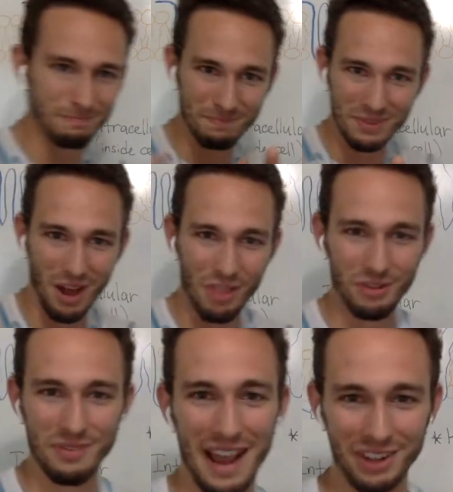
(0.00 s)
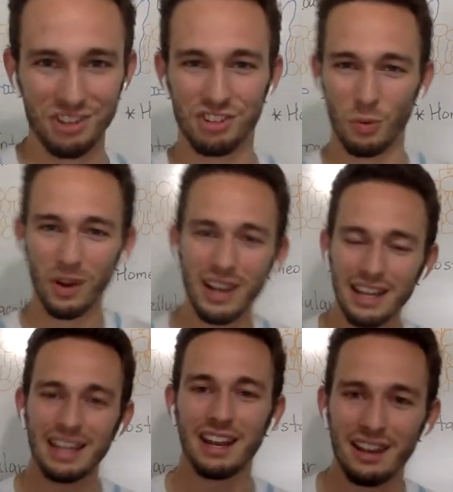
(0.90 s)
on other factors. So we're
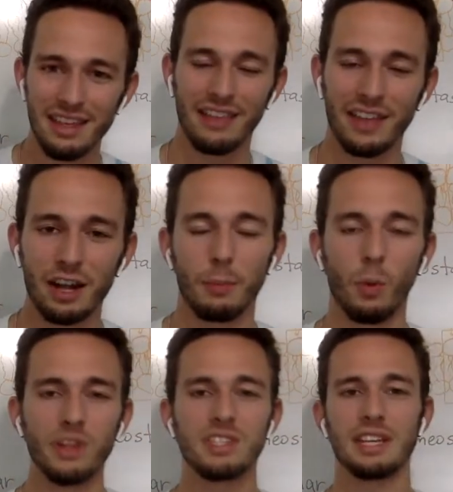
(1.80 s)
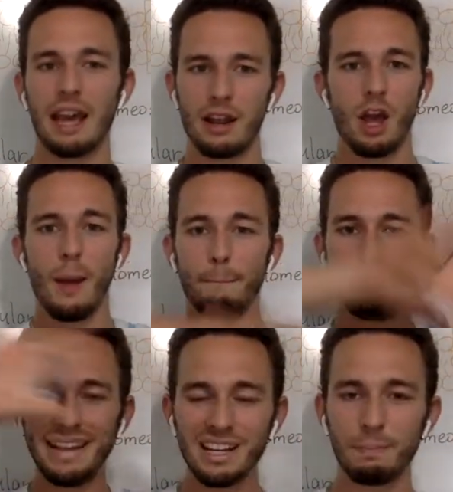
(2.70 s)
going to get into that later. But once again,
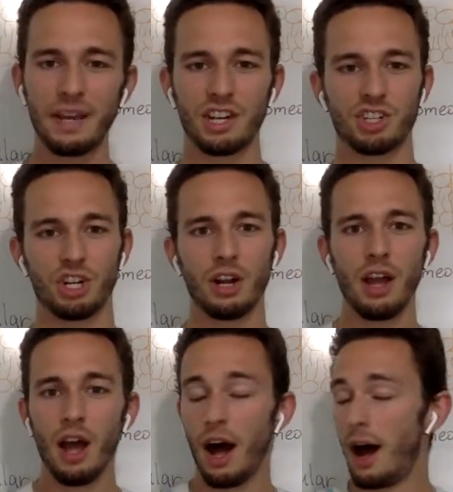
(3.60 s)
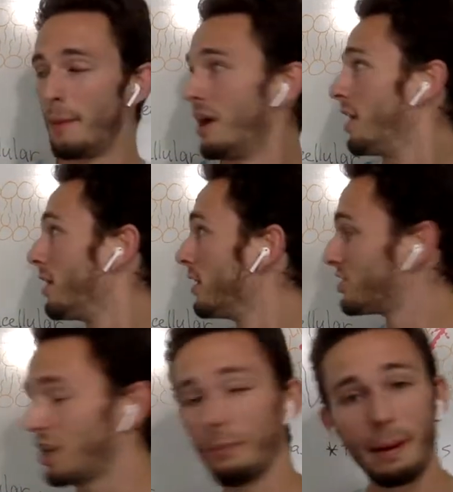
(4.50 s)
big picture, um,
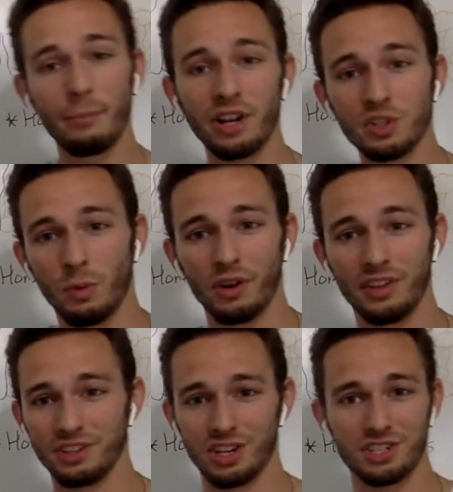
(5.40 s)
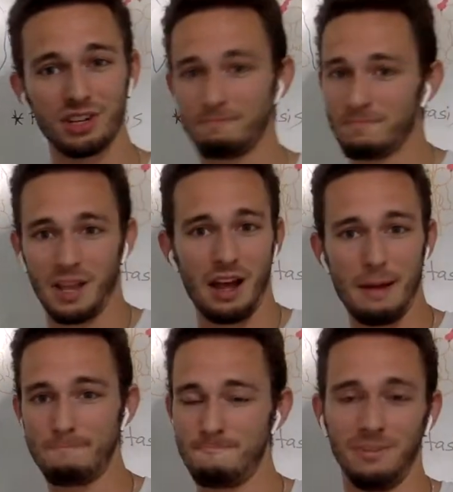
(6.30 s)
cell membrane's more than just
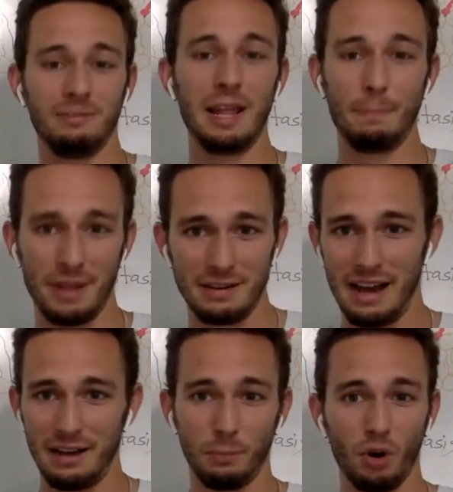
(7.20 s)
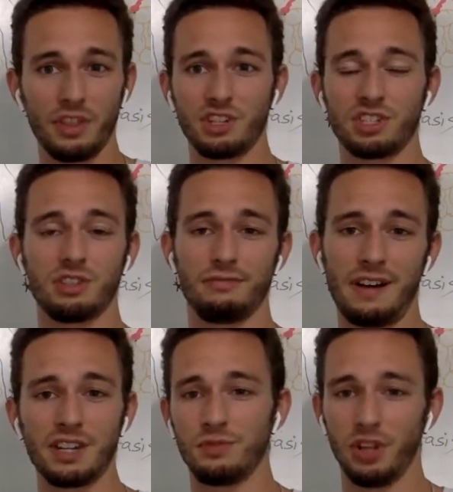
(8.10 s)
uh, lipid, not more than just a
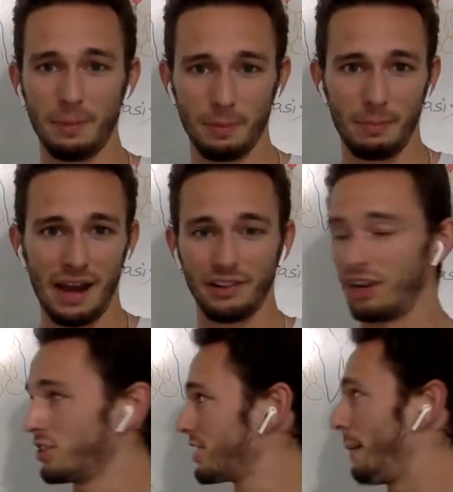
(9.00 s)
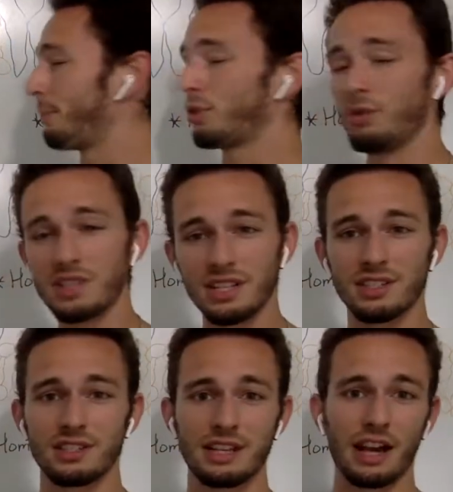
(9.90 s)
phospholipid bilayer. It's got
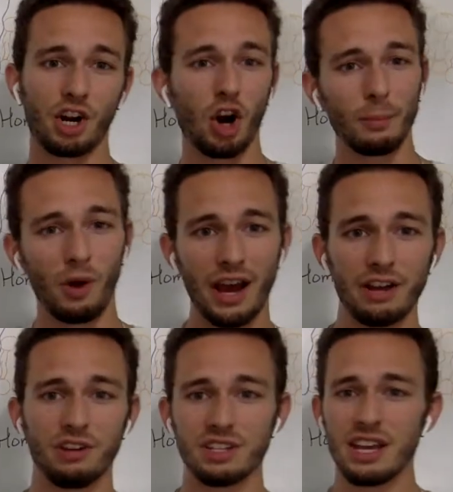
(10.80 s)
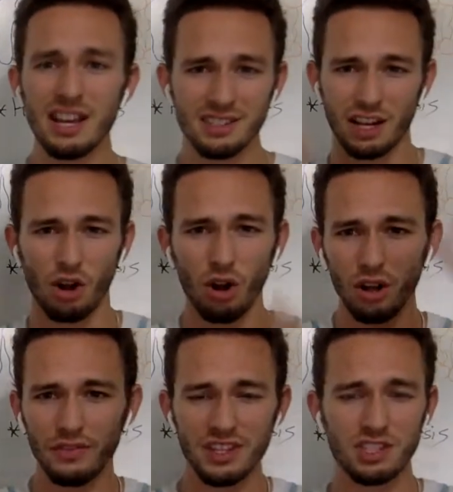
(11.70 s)
proteins, it's got carbohydrates, it's got
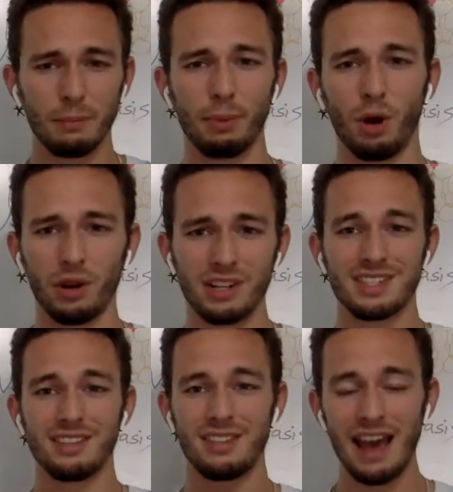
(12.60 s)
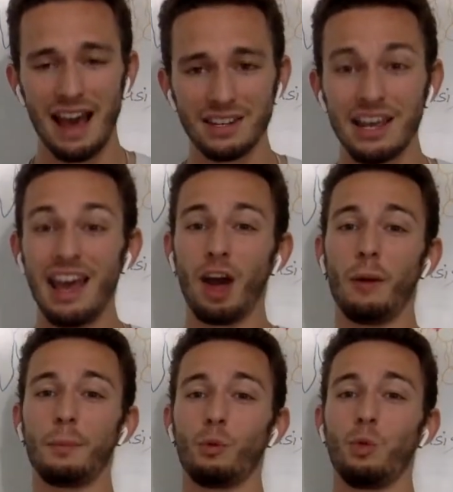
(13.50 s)
all of these components that
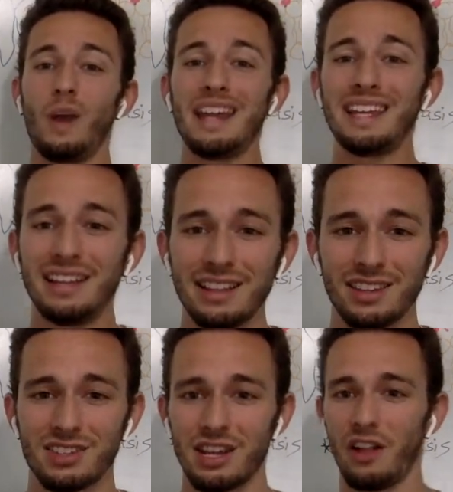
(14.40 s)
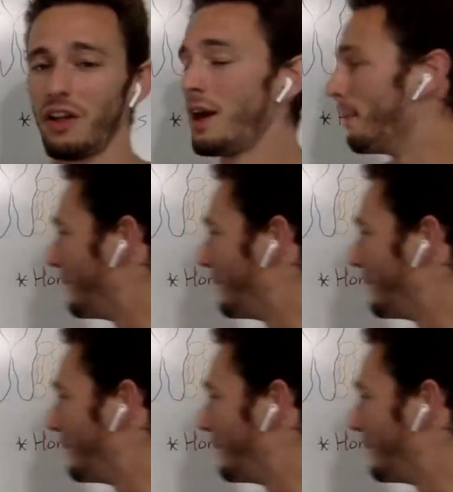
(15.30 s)
help regulate the cell,